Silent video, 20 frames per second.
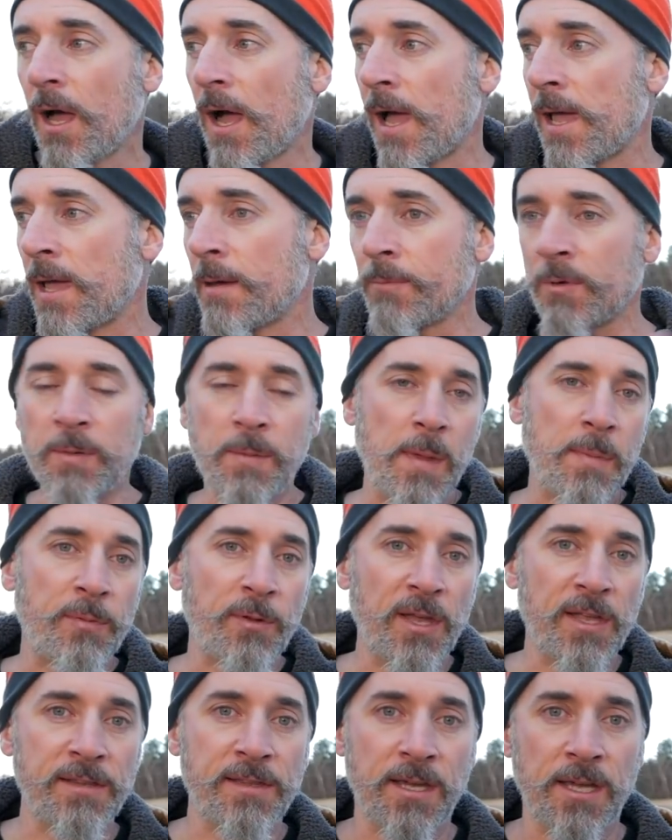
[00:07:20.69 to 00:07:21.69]
I am going to be
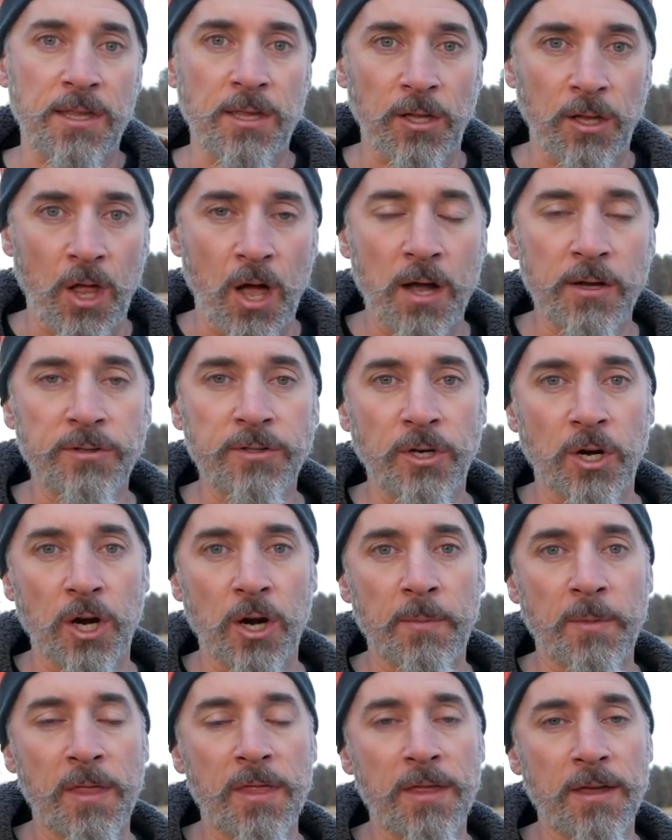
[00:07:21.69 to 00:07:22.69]
planting in the long
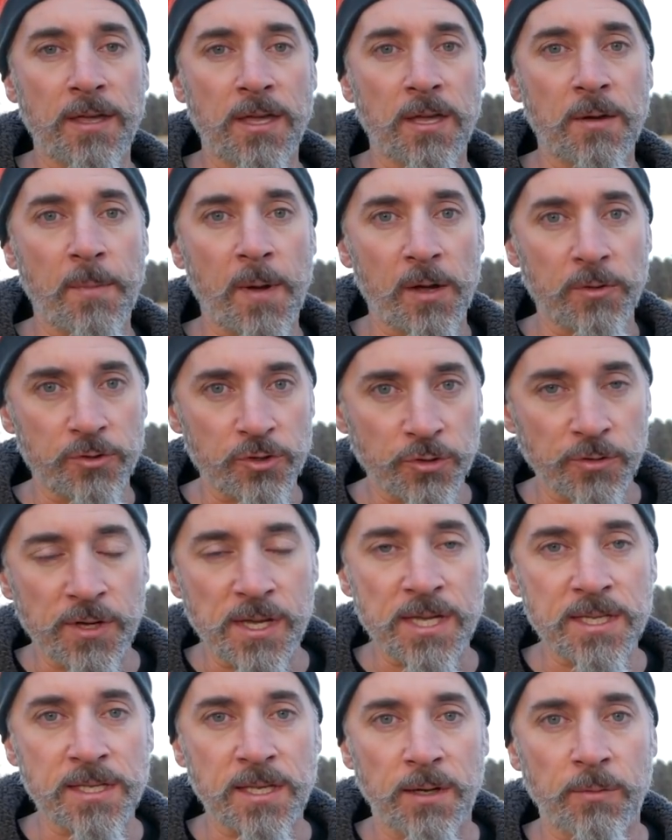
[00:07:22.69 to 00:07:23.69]
term and thinking about
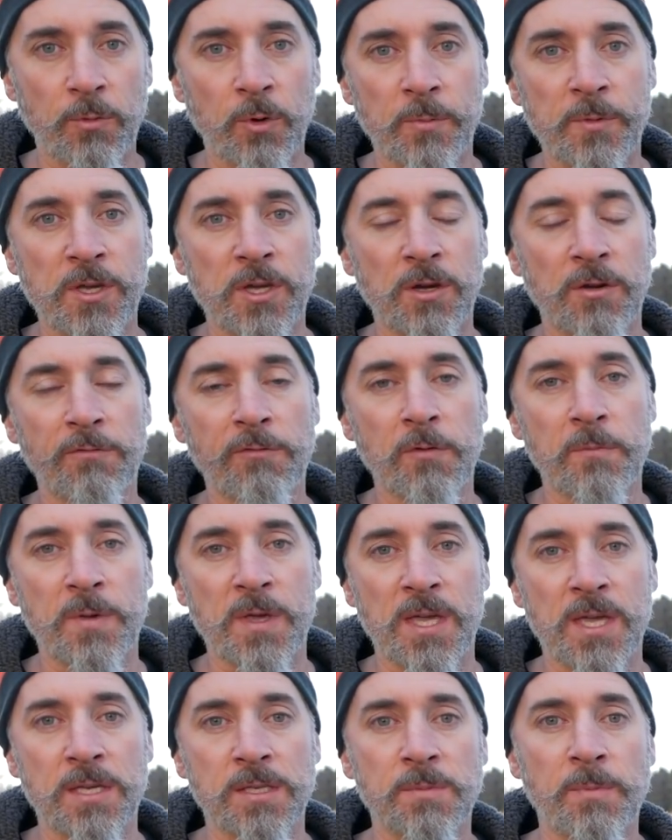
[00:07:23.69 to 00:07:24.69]
trees that will be good for
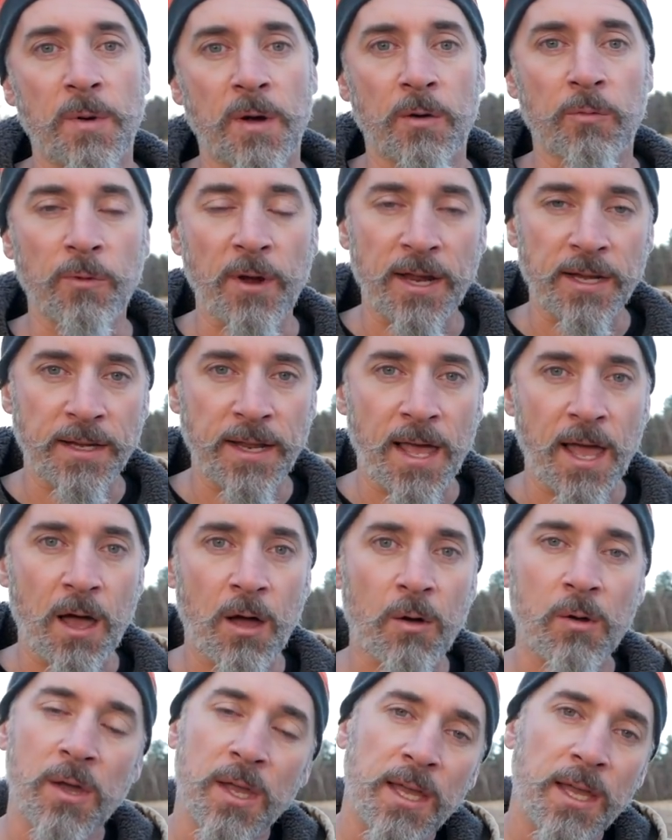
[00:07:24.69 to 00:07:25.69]
bees, but right
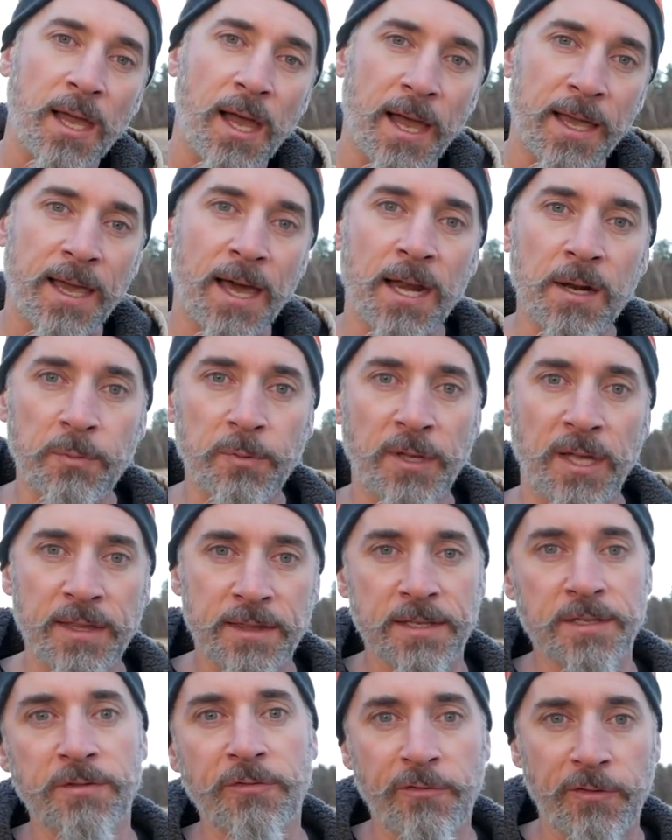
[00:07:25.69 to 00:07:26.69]
now I got to
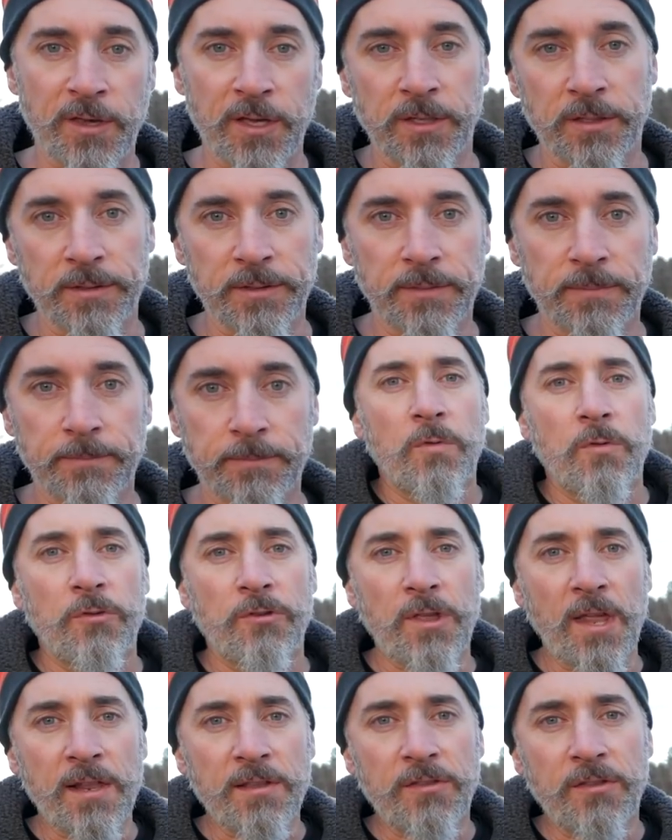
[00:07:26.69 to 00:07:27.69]
plant this field.
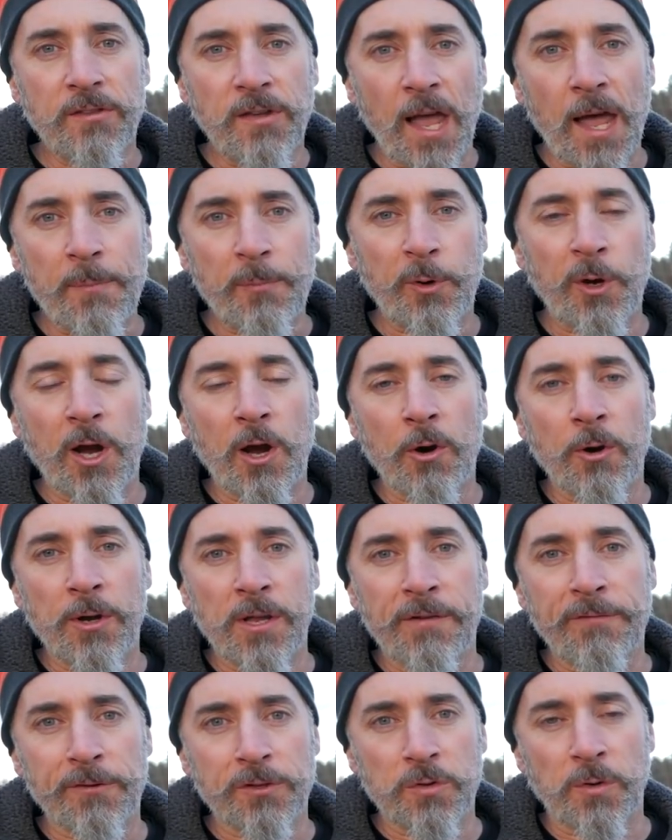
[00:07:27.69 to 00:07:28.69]
So that is the top
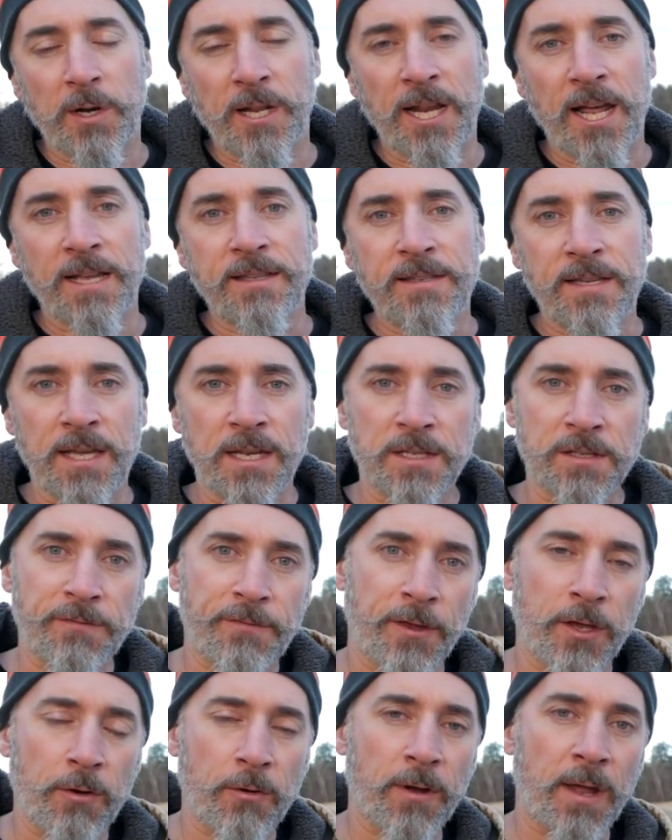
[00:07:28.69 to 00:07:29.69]
priority for 2019 is
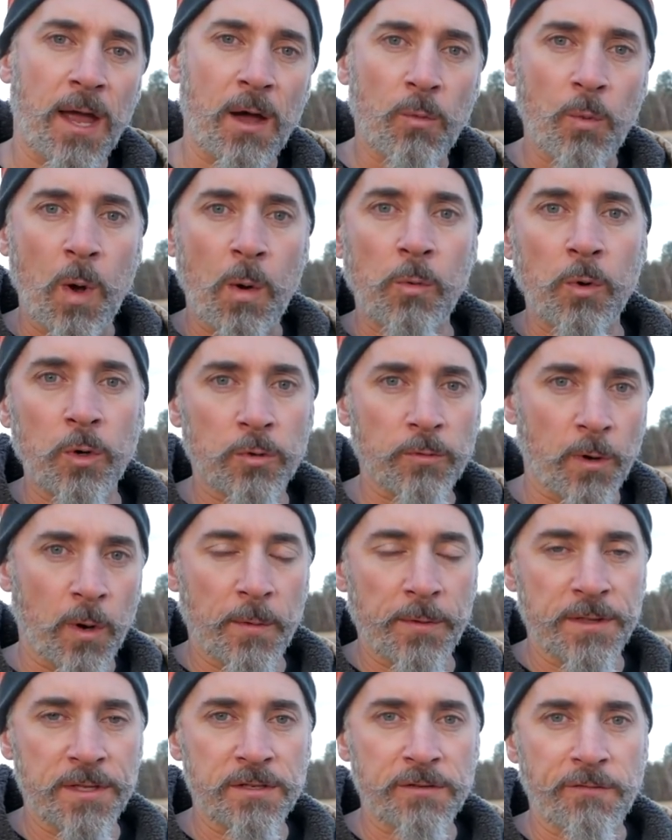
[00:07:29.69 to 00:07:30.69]
figuring out what will
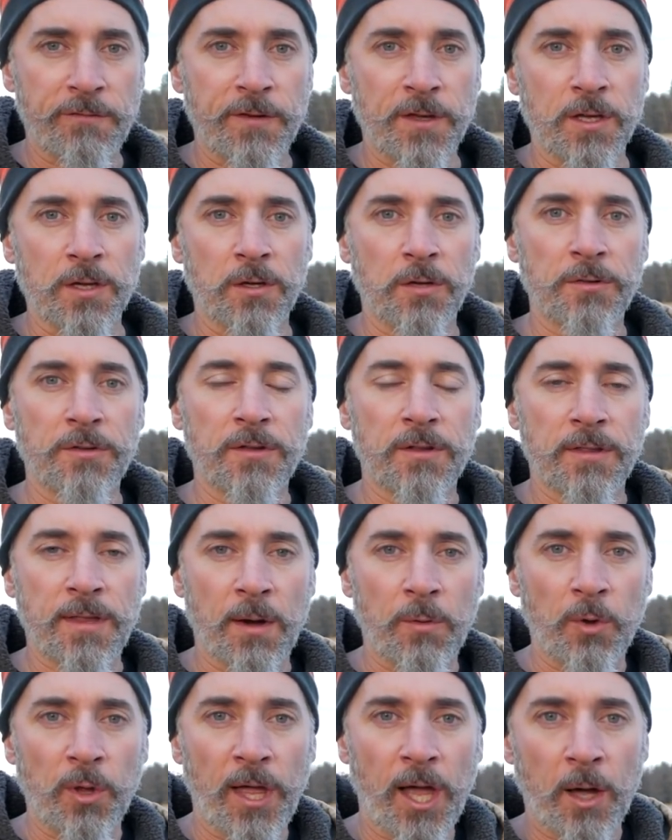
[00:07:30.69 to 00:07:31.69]
grow in this field
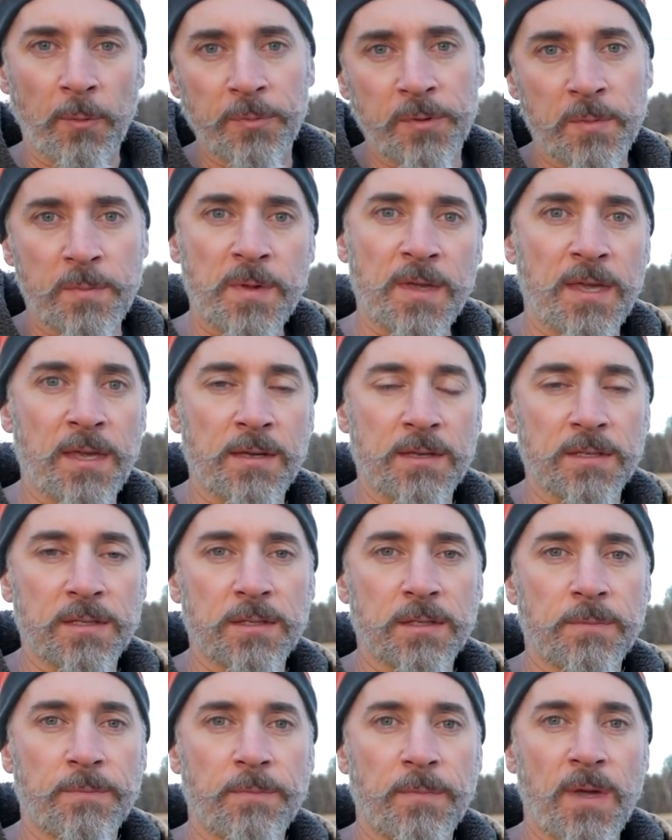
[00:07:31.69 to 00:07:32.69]
that will help the
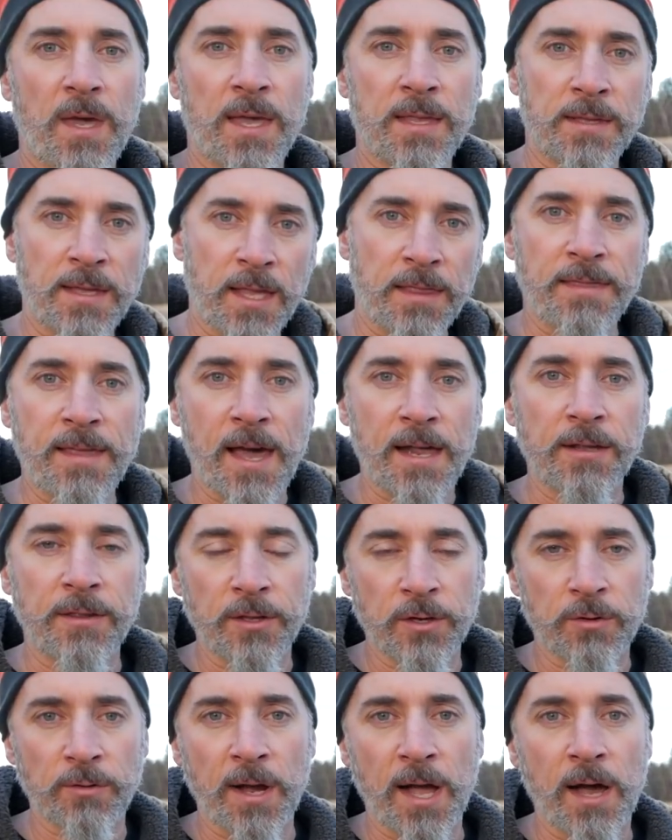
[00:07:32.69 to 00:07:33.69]
bees and get that in
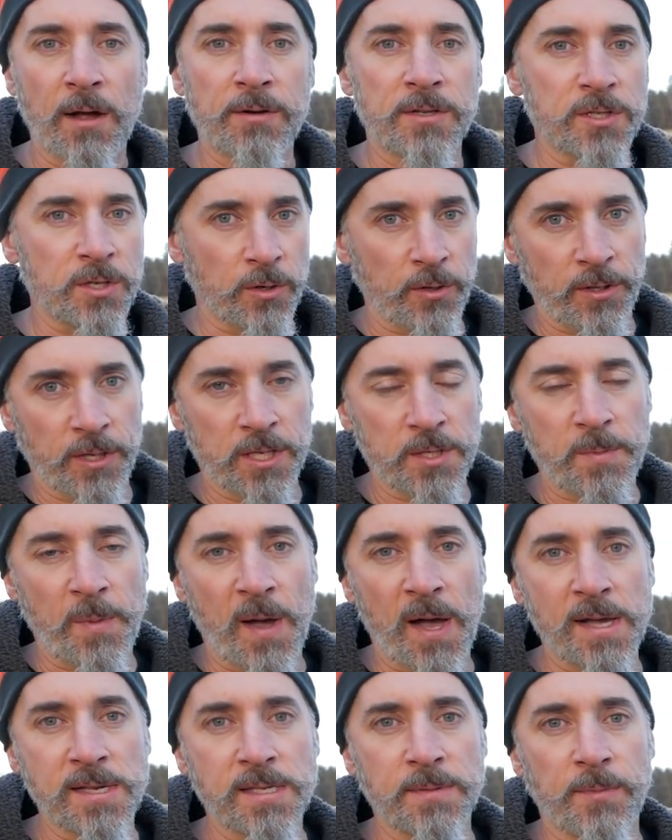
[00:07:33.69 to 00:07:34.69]
the ground as early as
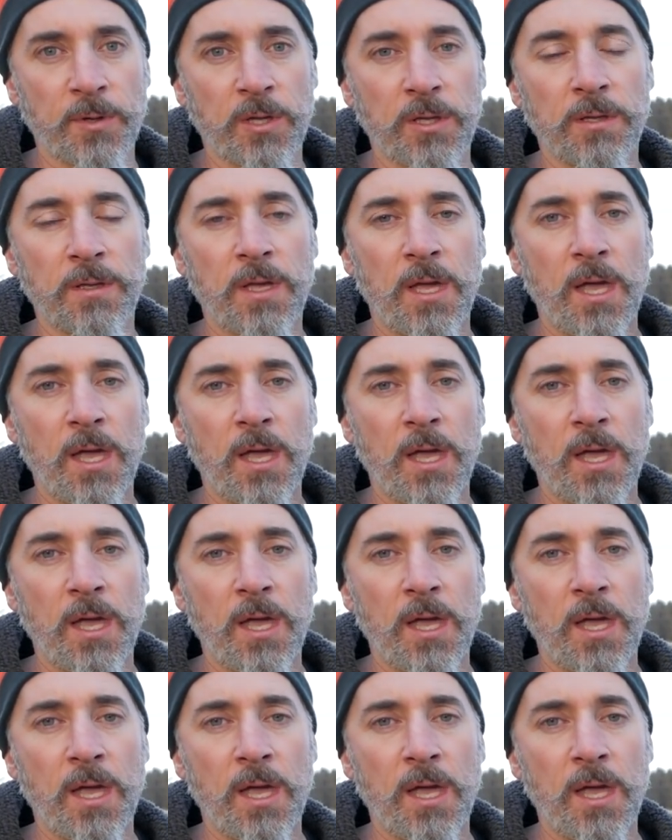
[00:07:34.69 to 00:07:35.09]
possible.